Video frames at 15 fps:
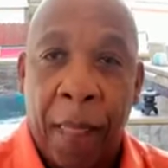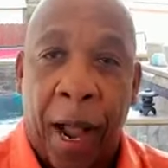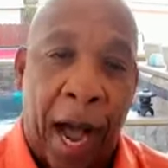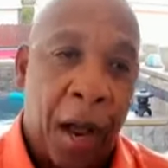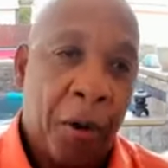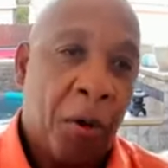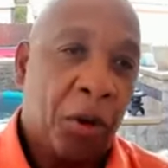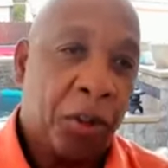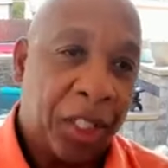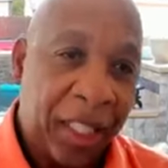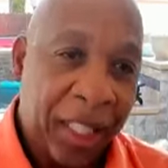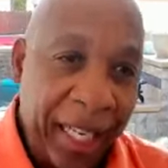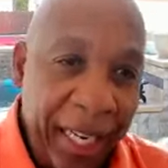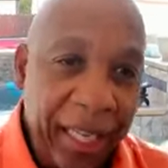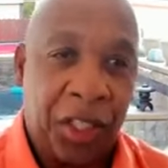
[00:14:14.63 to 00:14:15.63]
I will
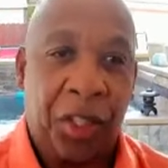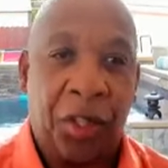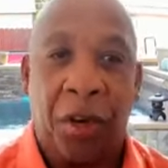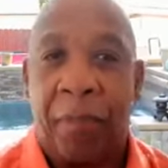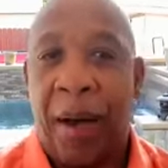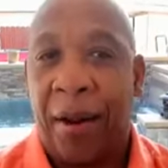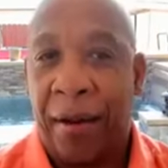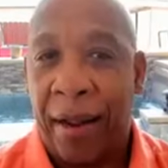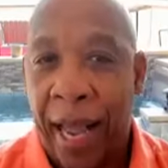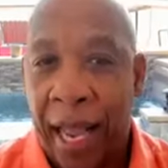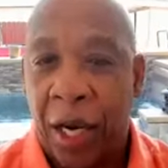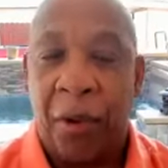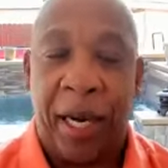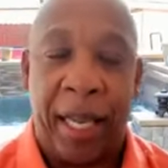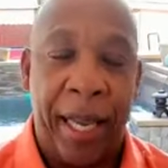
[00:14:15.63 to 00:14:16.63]
teach you about
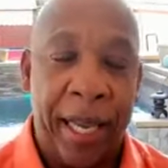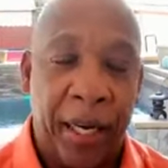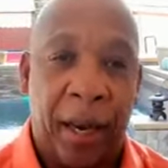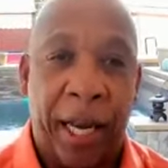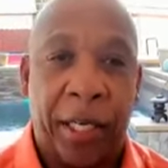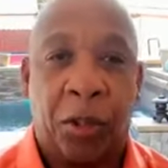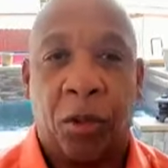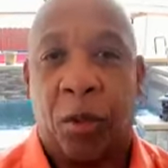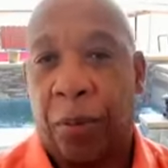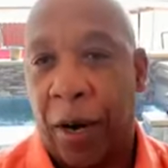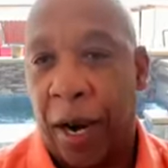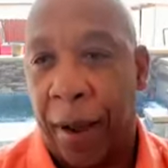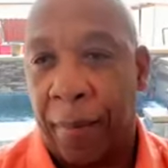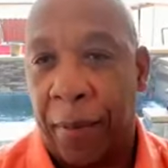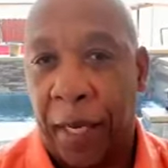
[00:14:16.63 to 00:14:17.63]
equity, intellectual
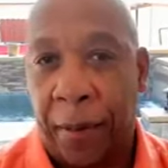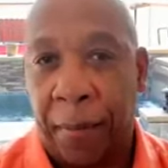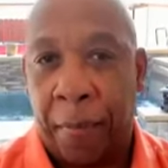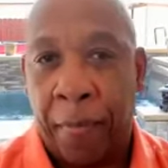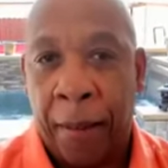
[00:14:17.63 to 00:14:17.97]
property,